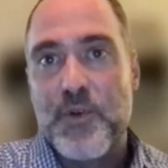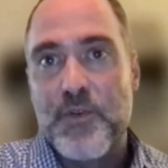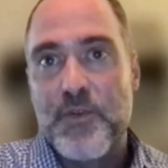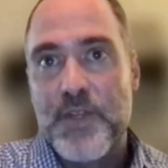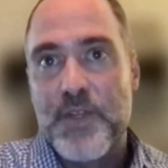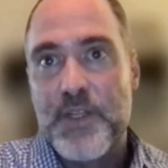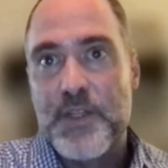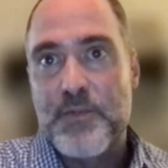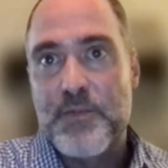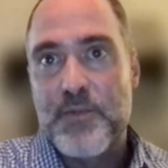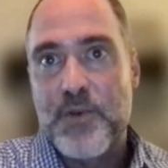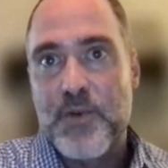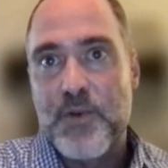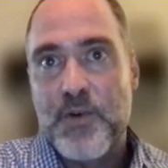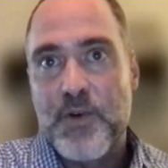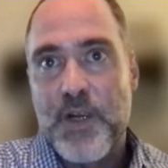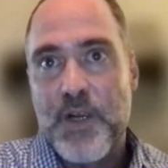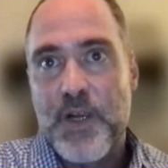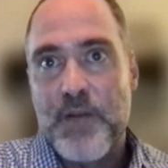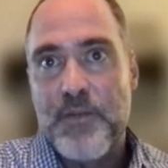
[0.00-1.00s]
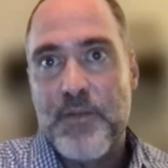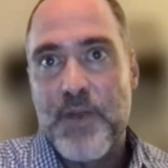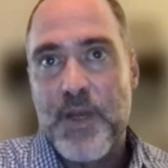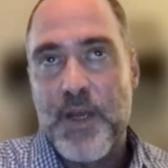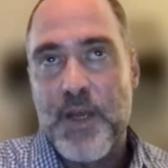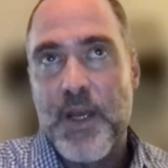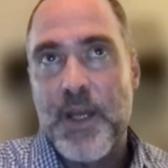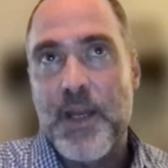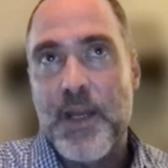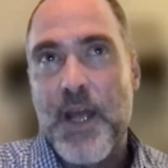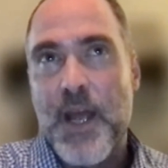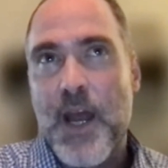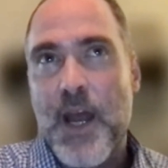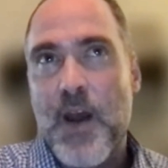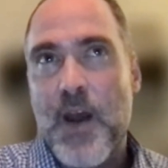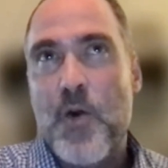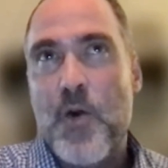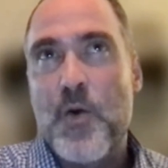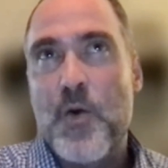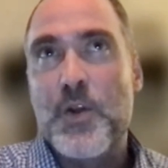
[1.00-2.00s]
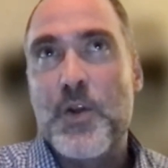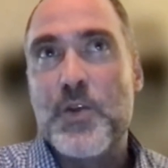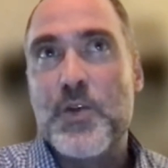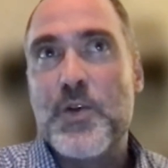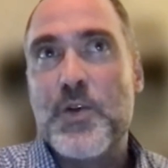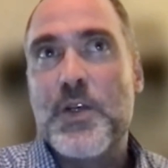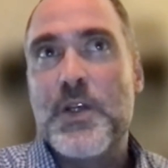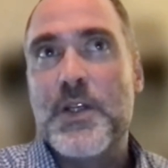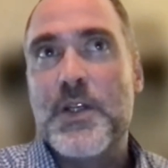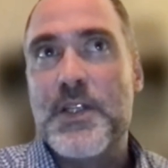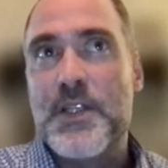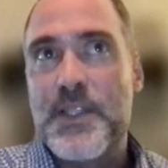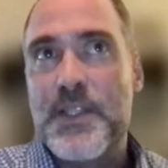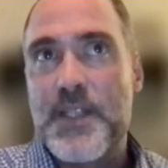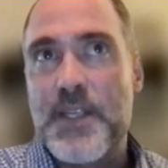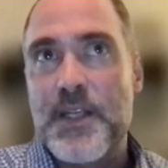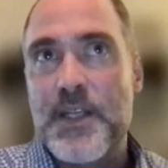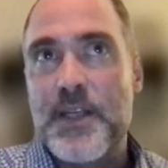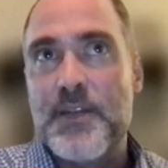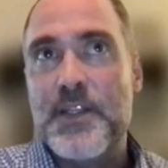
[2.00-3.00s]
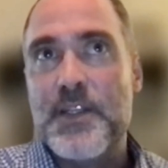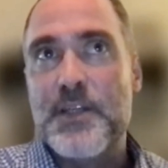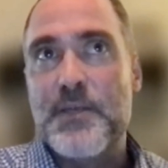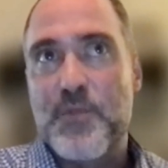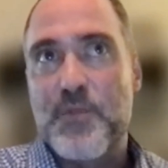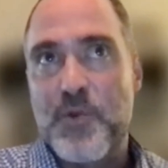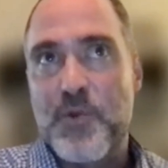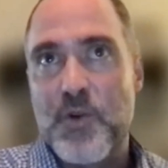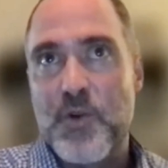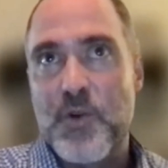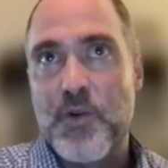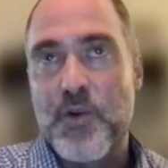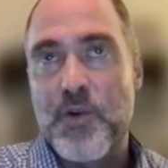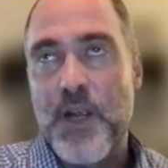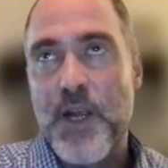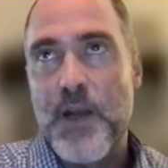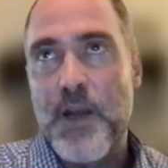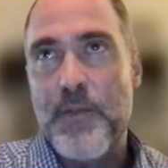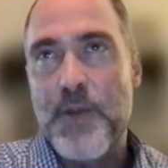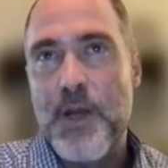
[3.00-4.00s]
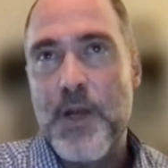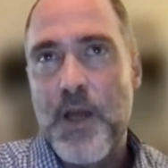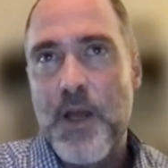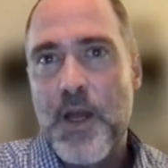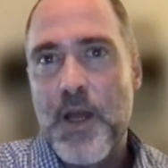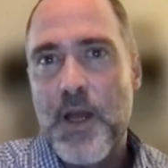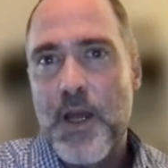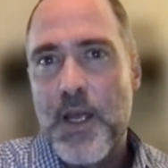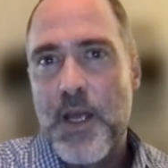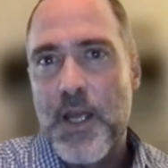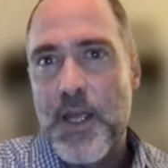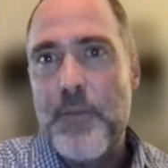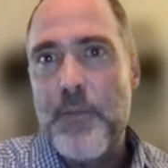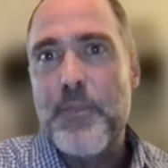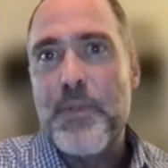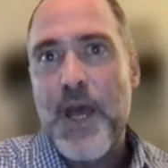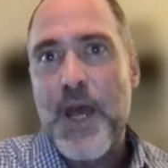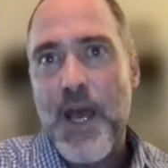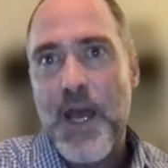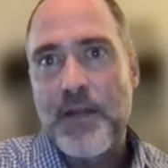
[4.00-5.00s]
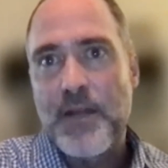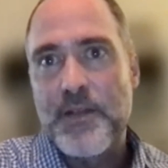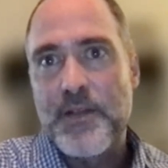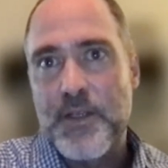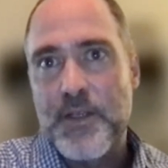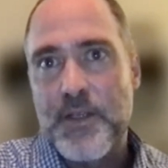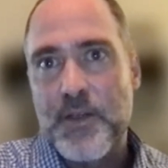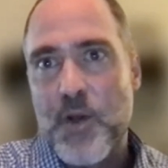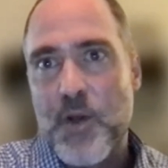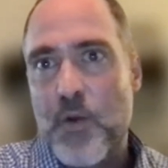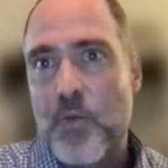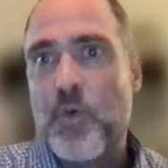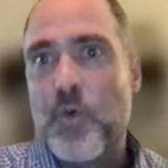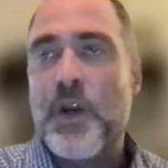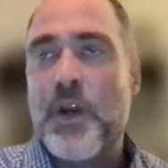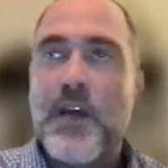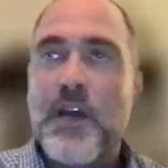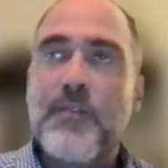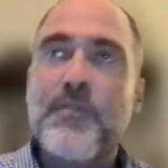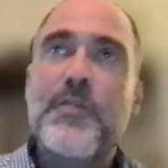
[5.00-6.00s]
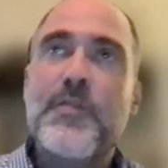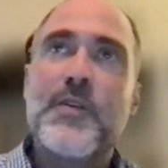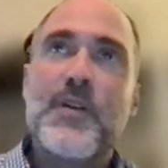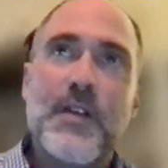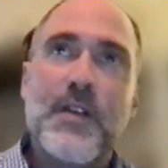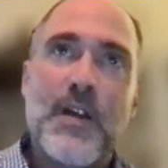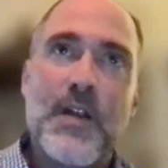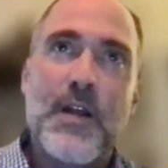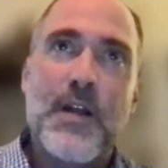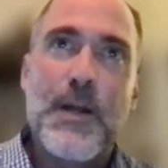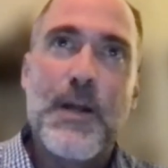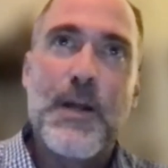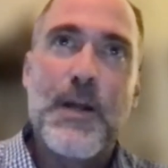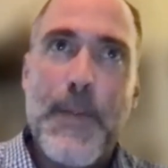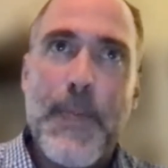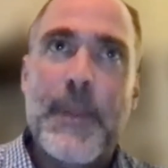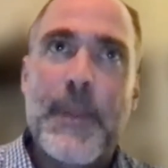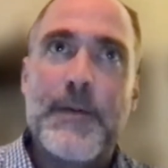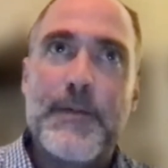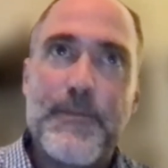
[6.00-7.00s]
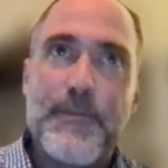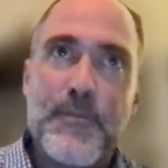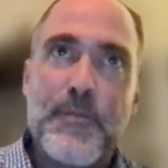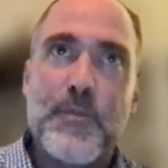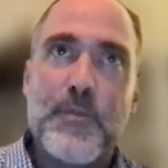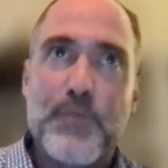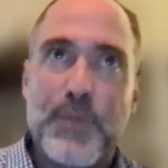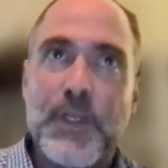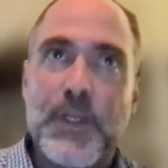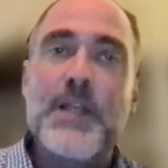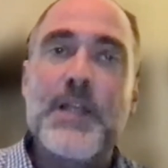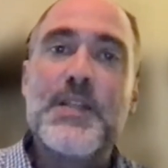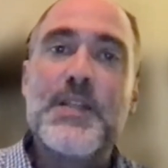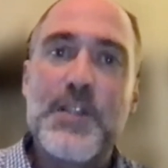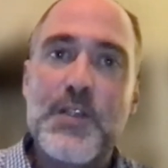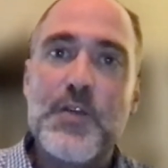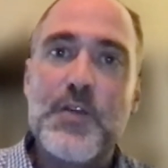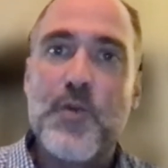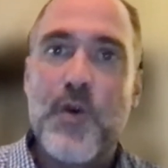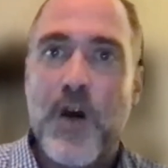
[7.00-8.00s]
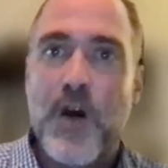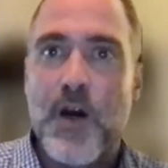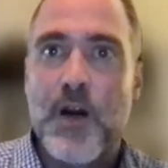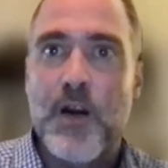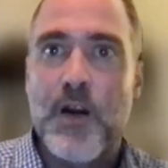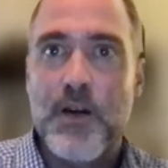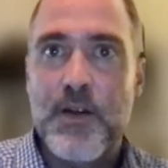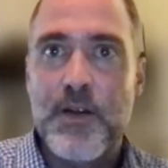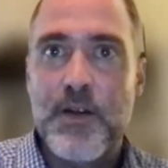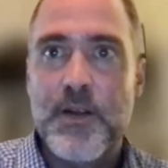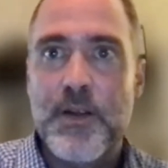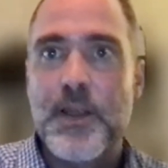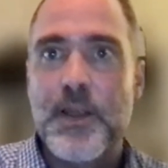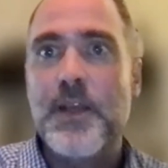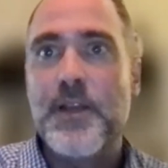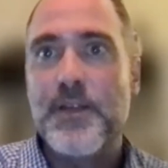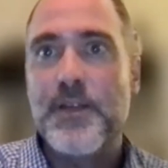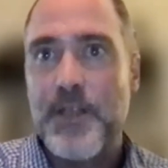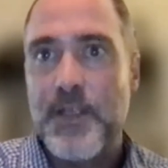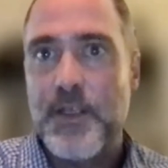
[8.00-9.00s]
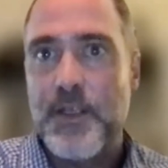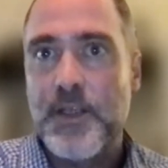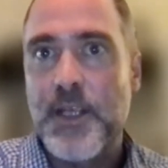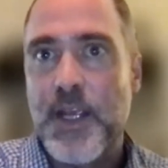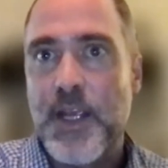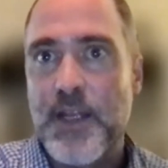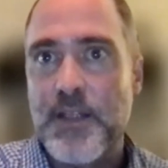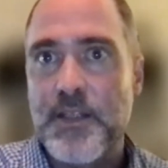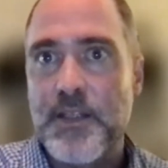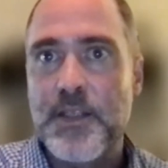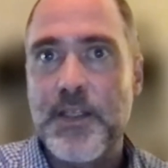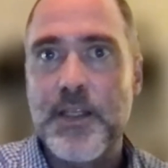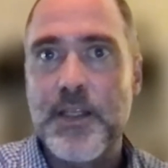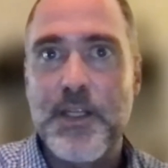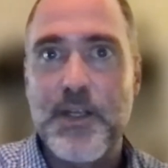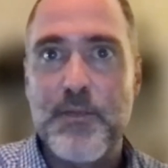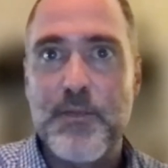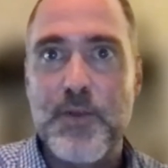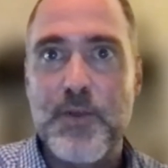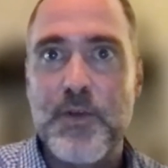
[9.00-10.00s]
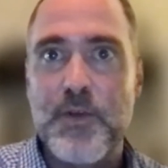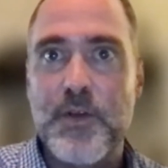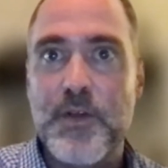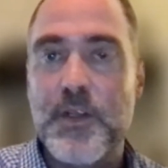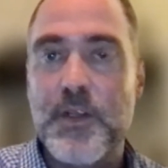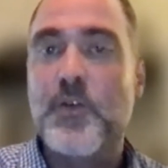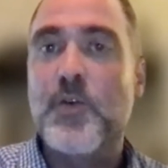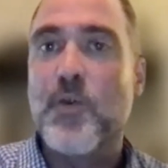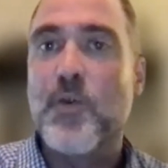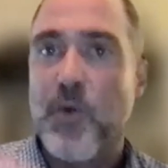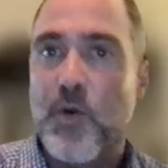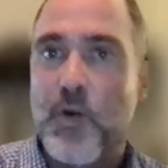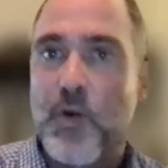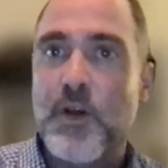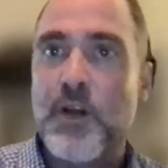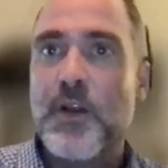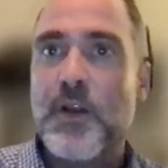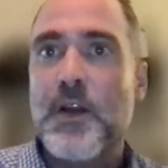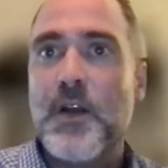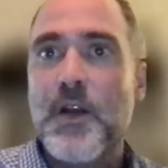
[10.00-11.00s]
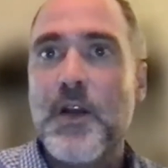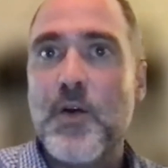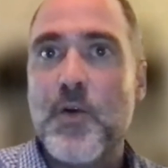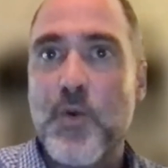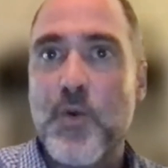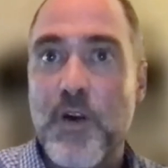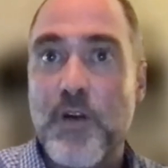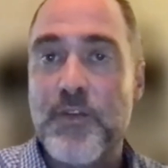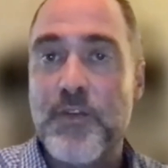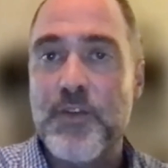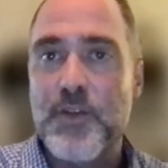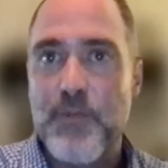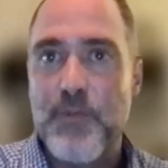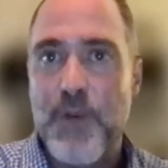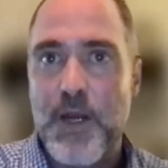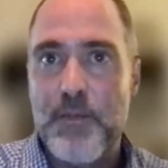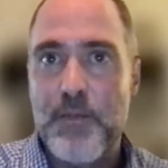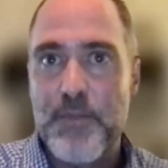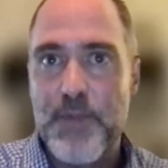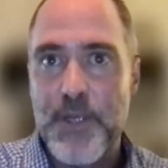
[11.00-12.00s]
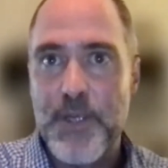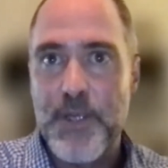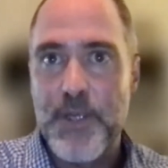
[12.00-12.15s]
this program and how you could see this program impacting whatever place you are in the Kansas City community or wherever you might be.